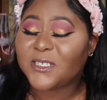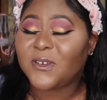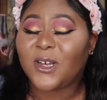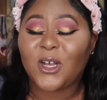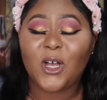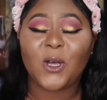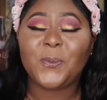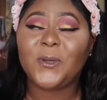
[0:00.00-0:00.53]
So
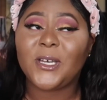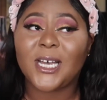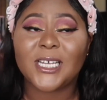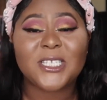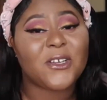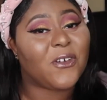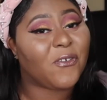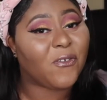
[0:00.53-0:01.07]
I hope you
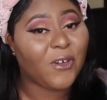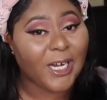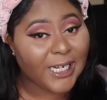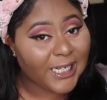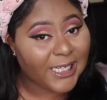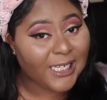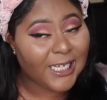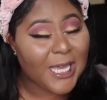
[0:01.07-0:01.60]
guys are
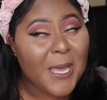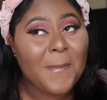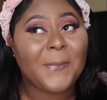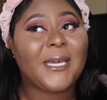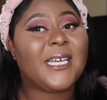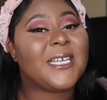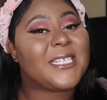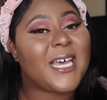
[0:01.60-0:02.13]
ready
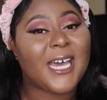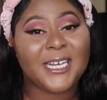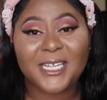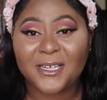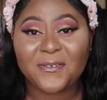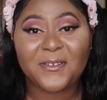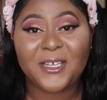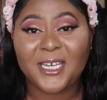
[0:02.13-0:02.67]
because I
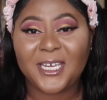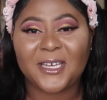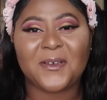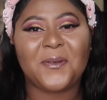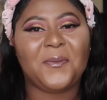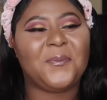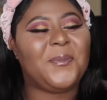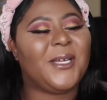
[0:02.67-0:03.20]
definitely am.